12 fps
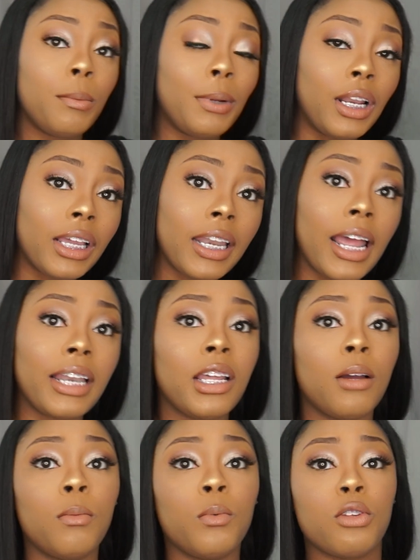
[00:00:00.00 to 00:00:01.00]
to be looking at
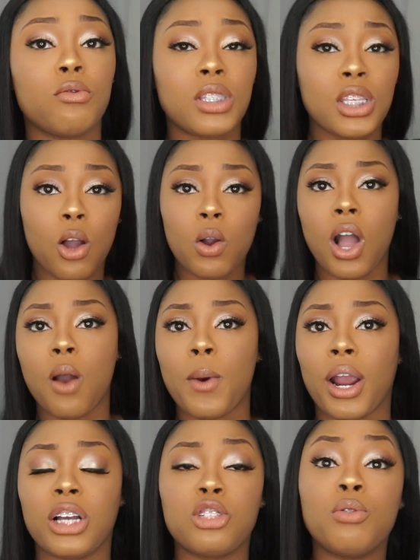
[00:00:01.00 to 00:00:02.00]
them when you see your coworkers.